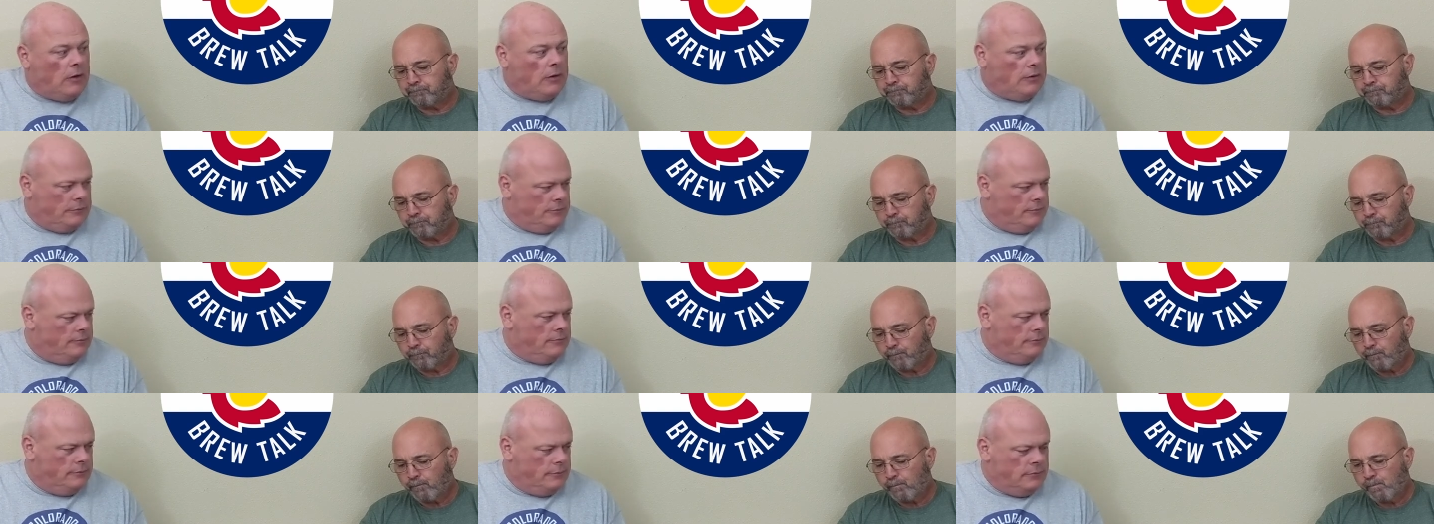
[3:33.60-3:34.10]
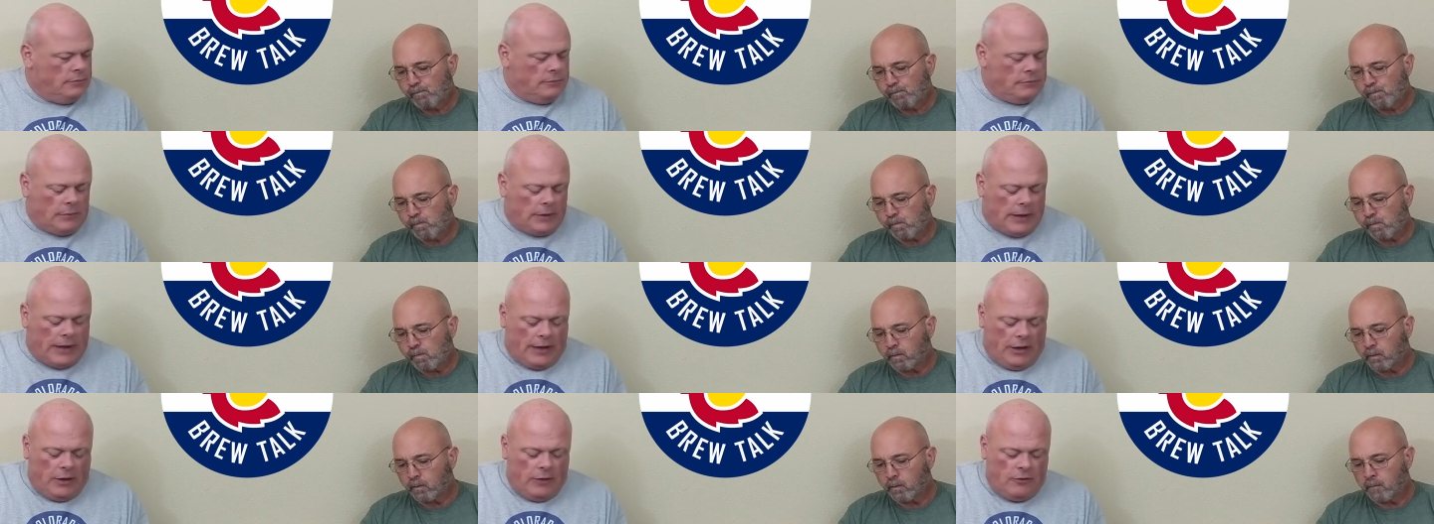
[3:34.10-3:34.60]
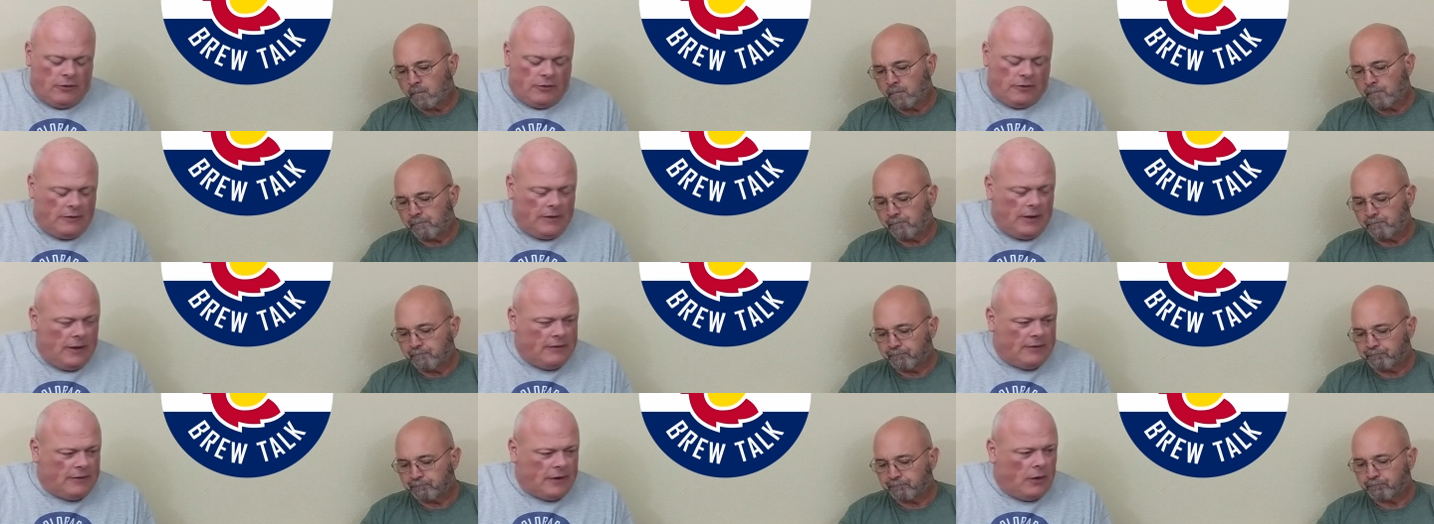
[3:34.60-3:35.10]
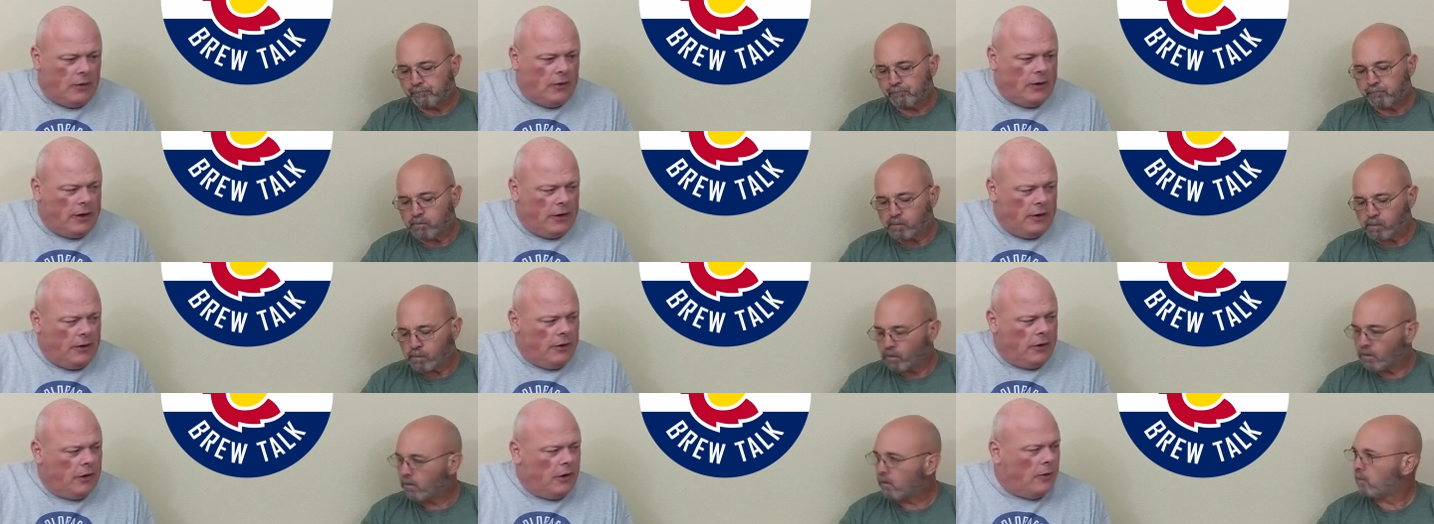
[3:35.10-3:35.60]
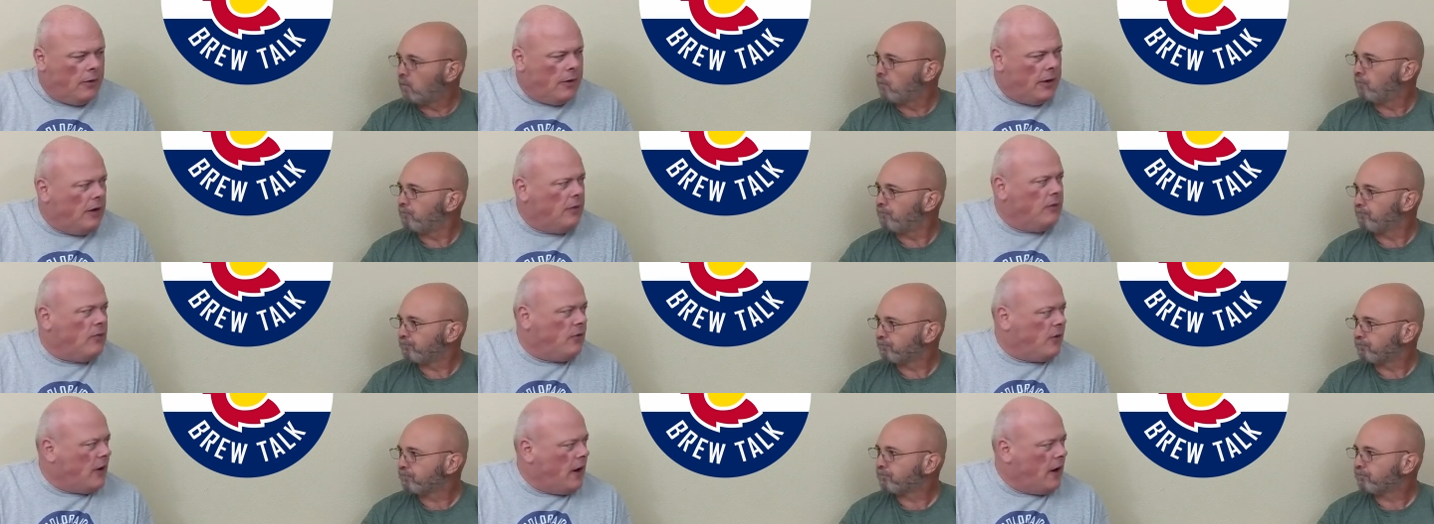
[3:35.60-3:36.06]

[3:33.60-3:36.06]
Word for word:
Speaker 1: well, like you just did, say, "Oh, here you go," and I'd